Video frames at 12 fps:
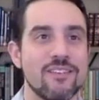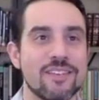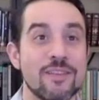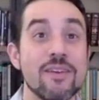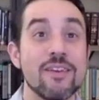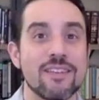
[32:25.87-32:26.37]

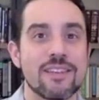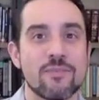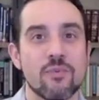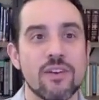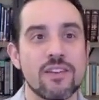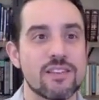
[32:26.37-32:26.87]
to me at
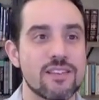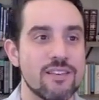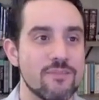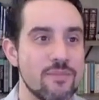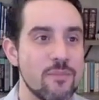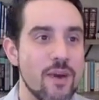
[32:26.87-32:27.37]
least, brings
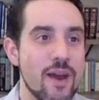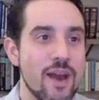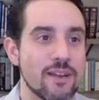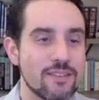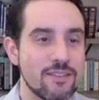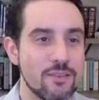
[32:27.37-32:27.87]
me
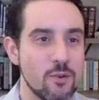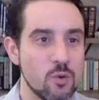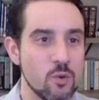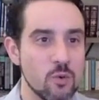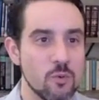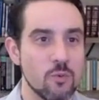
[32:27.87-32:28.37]
back
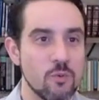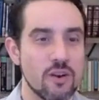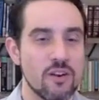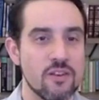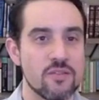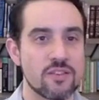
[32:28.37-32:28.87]
to
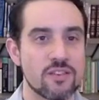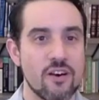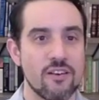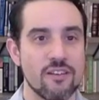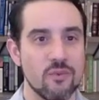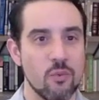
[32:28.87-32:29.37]
where you
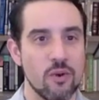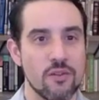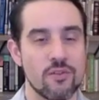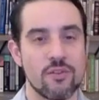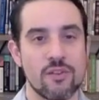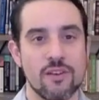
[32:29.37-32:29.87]
started
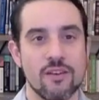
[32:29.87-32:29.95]
with